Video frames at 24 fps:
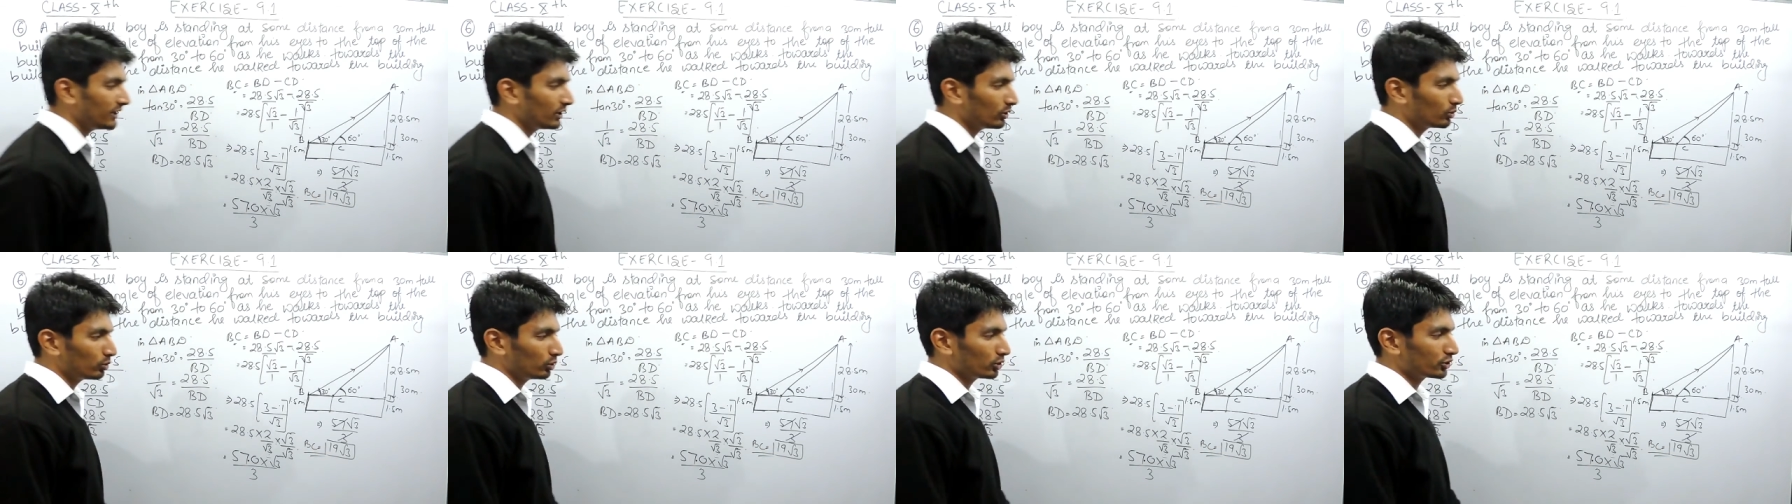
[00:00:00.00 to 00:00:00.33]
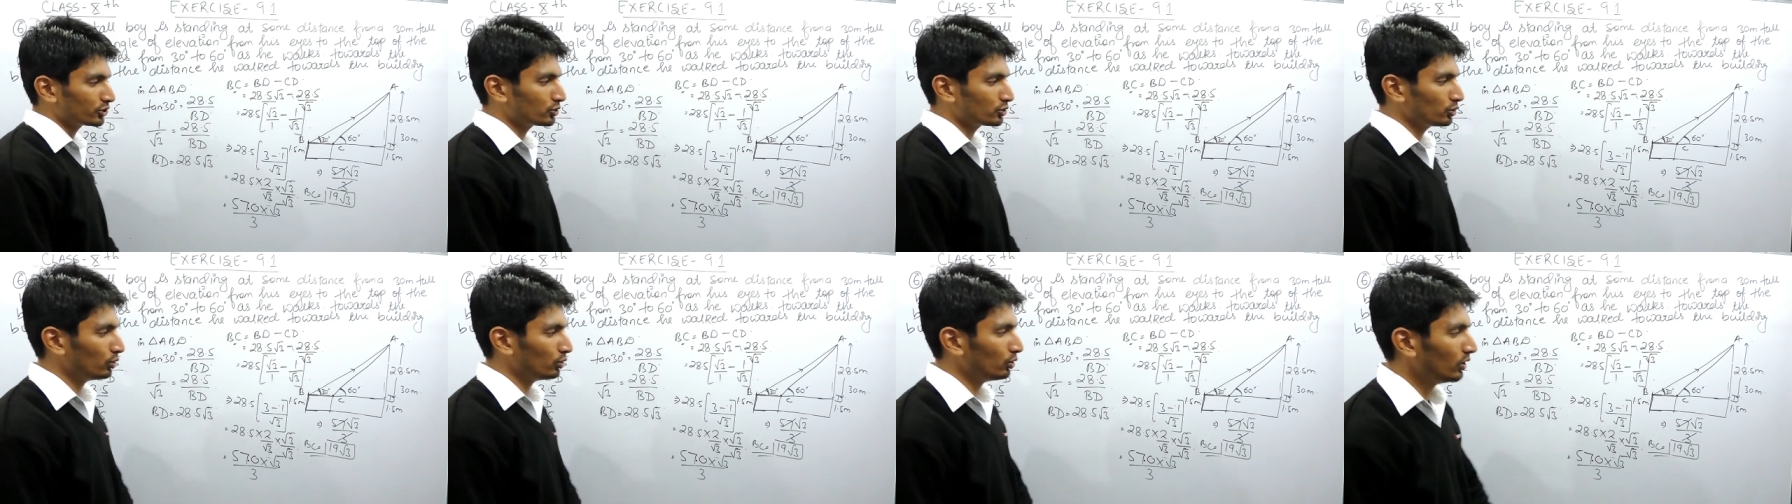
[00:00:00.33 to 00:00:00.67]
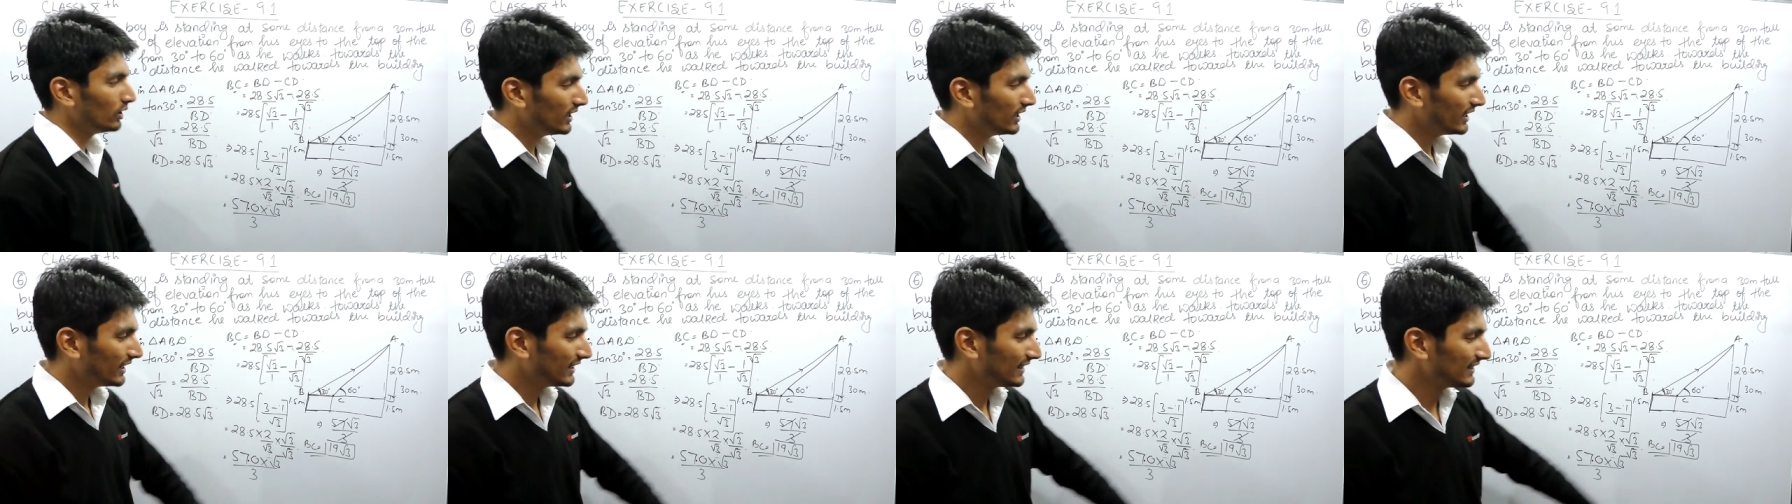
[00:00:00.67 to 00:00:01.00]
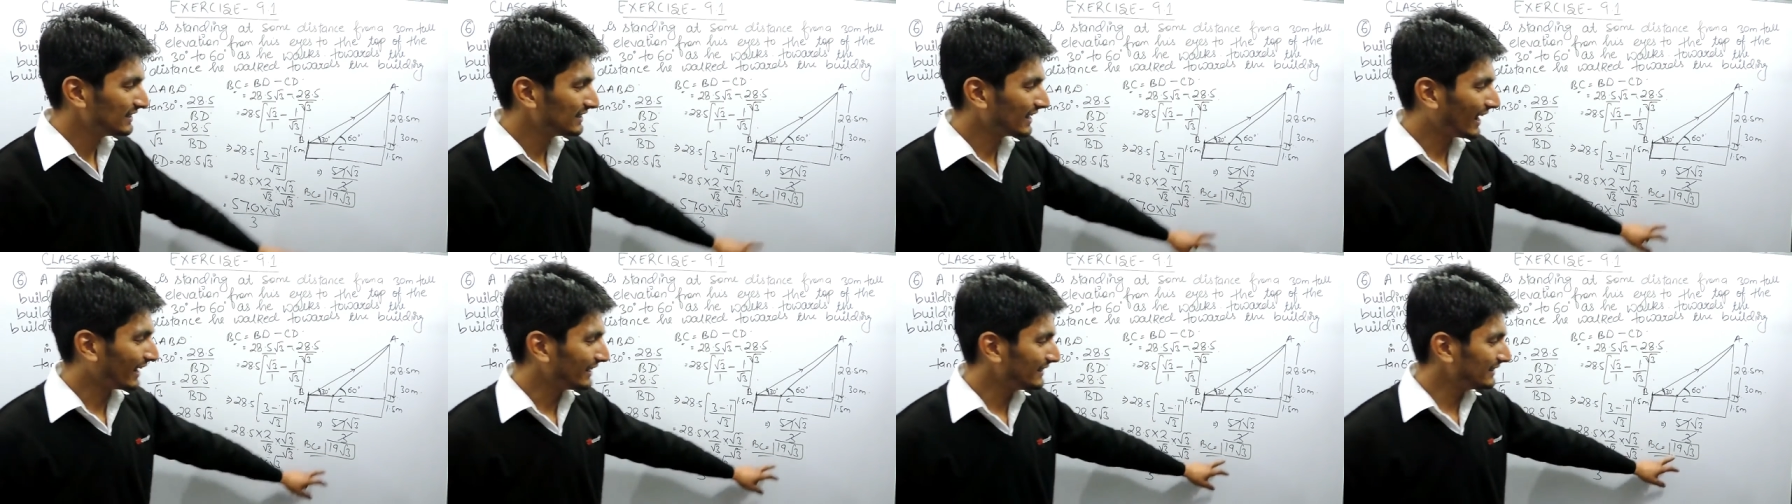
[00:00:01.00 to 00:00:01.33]
be equals to
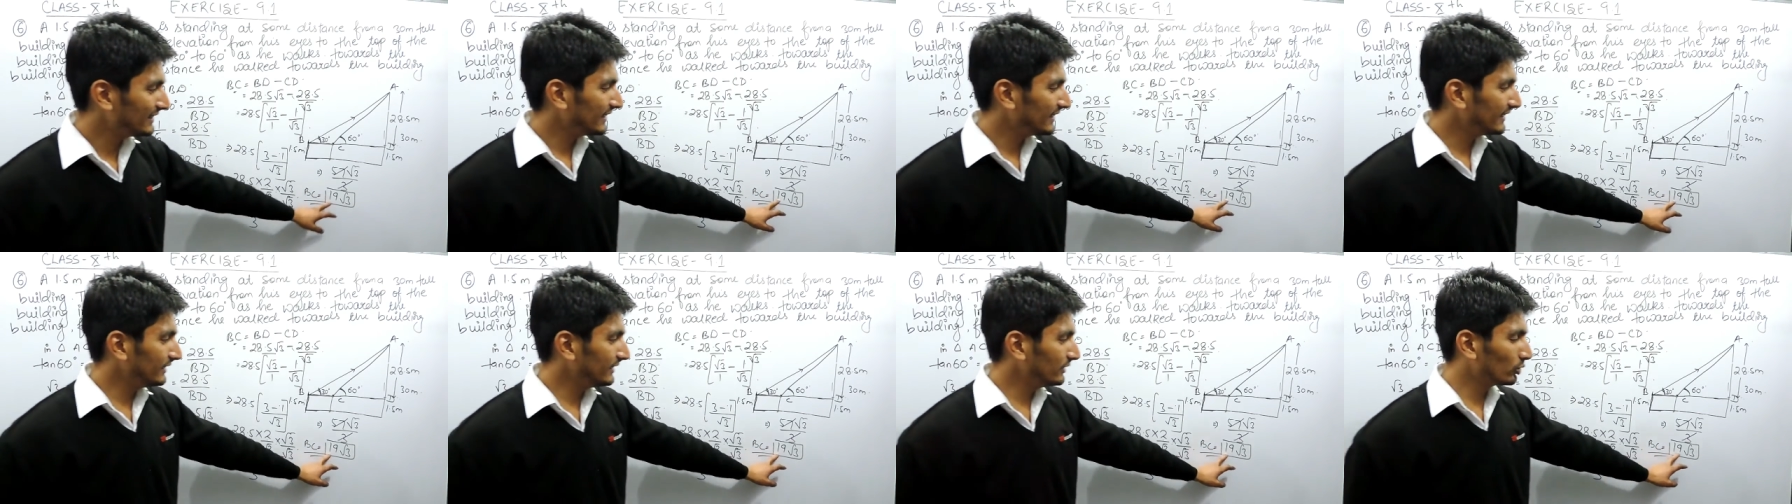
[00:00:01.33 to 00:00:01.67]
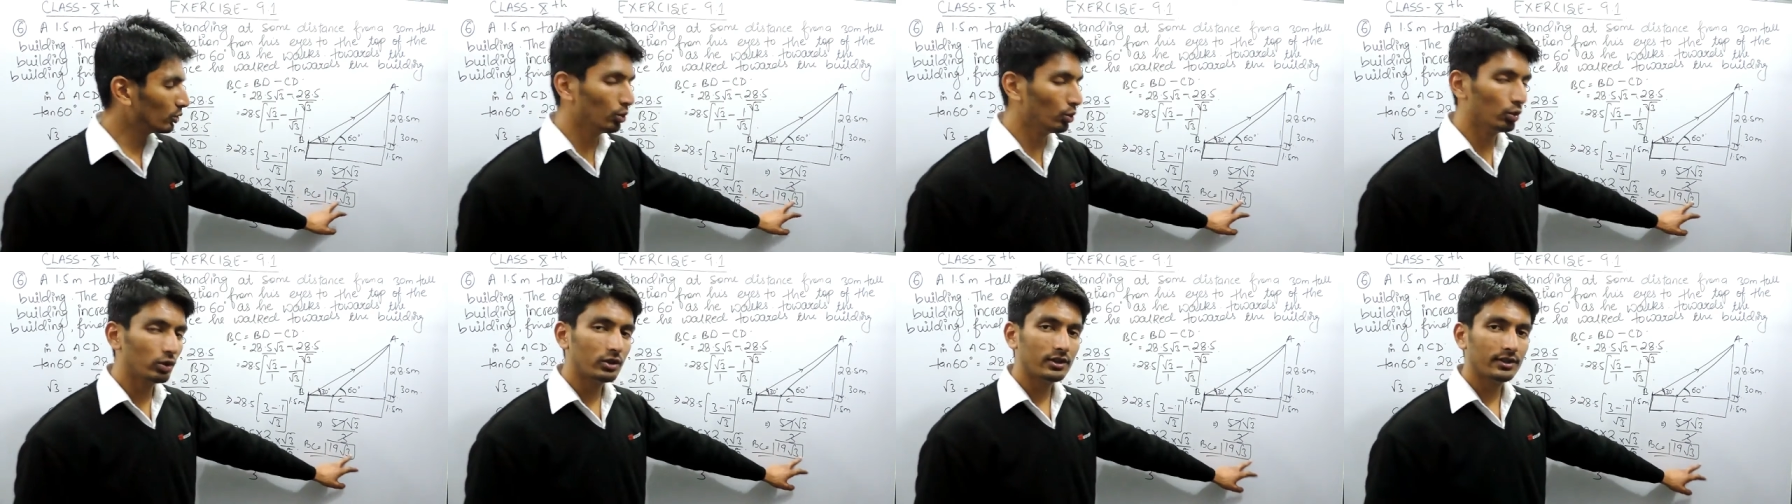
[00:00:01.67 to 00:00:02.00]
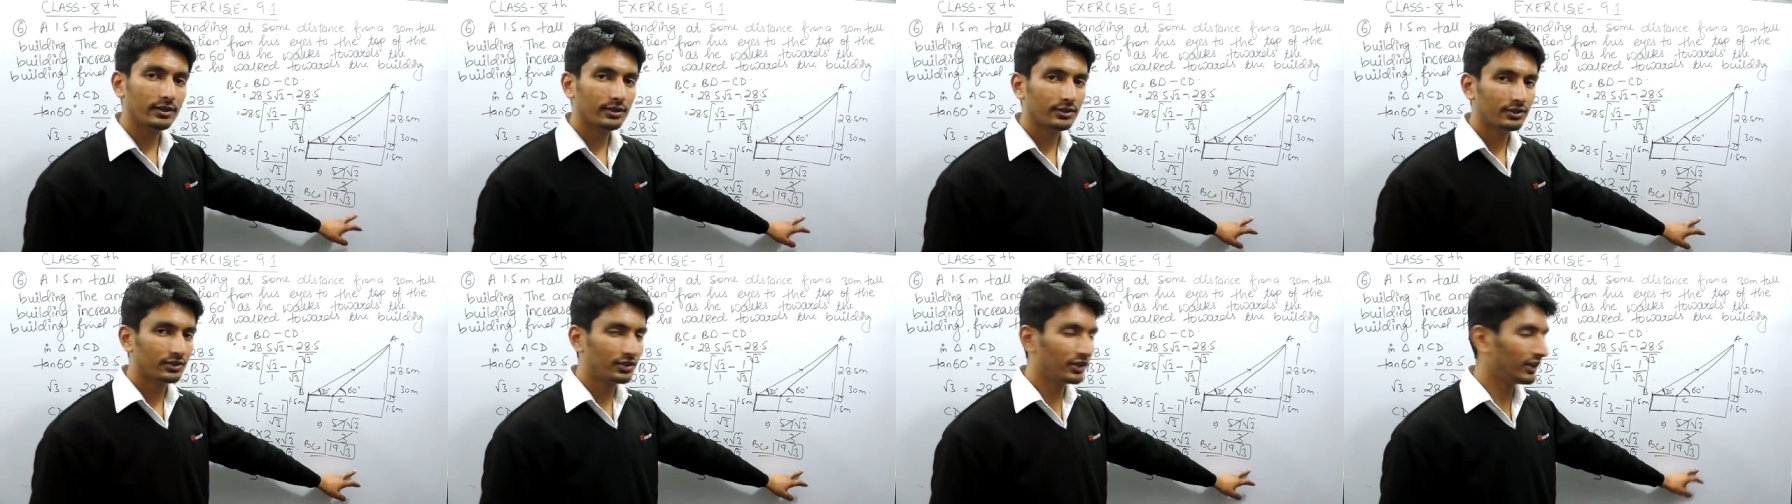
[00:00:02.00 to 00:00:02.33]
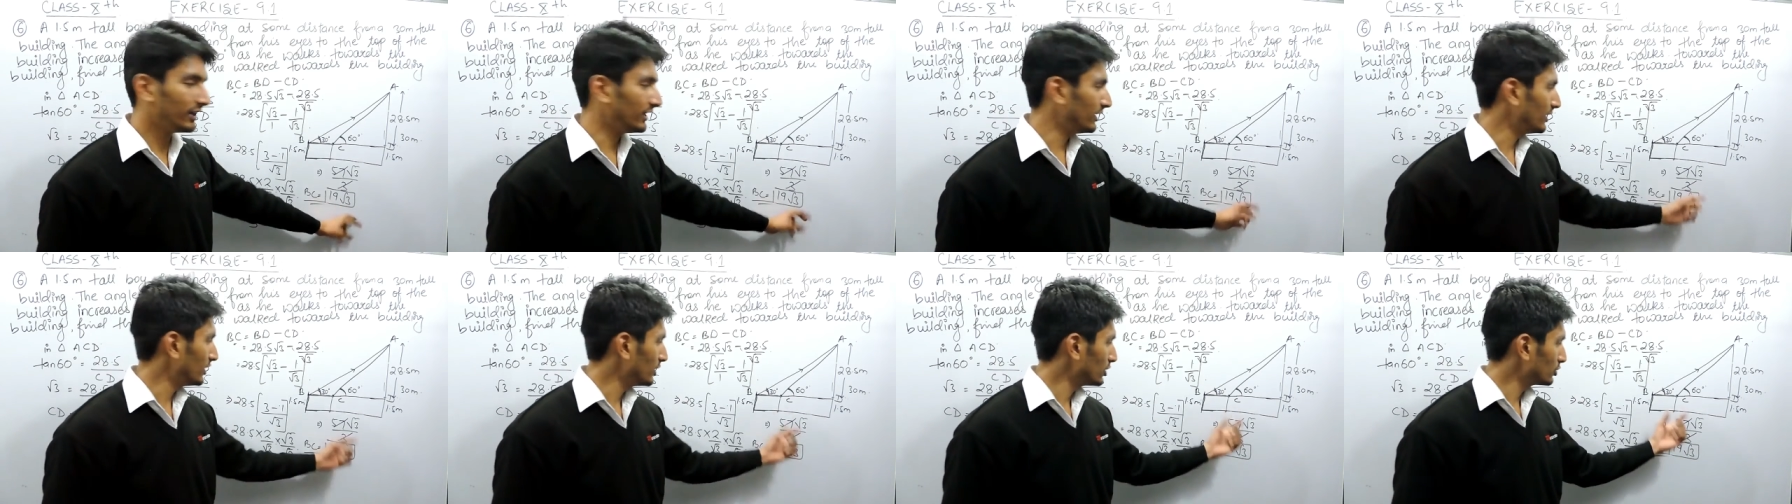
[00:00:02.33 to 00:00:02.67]
19 root
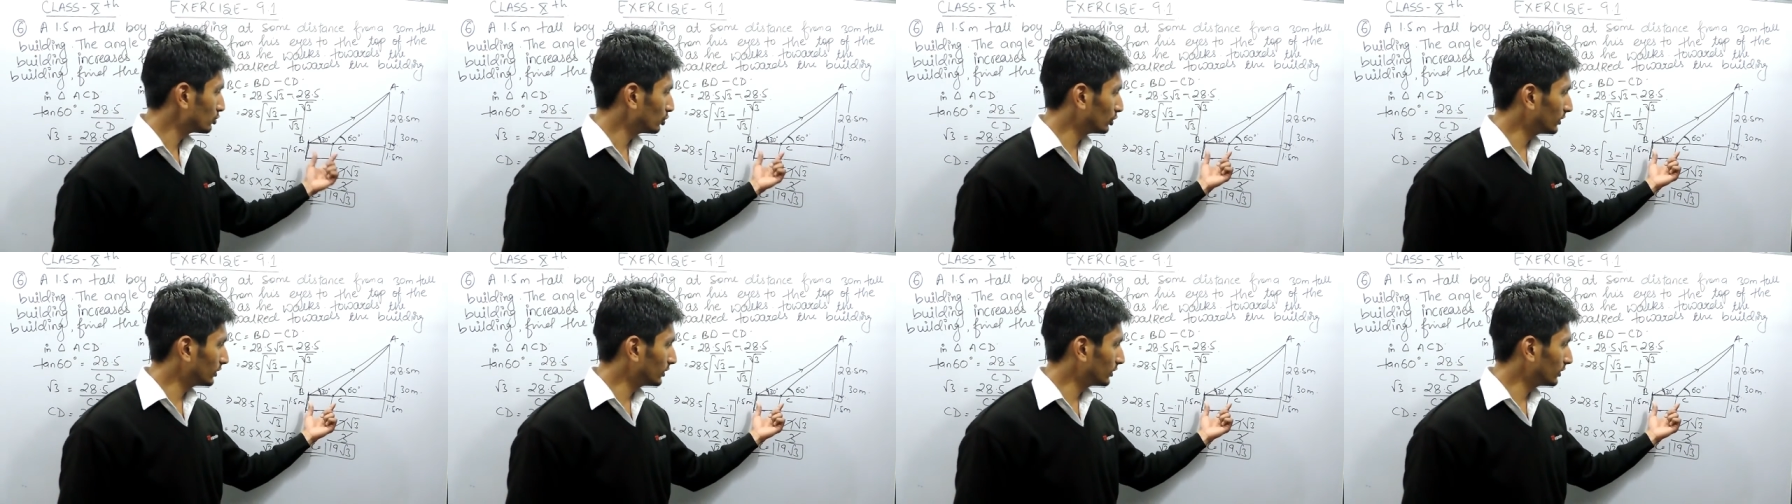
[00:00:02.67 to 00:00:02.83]
3.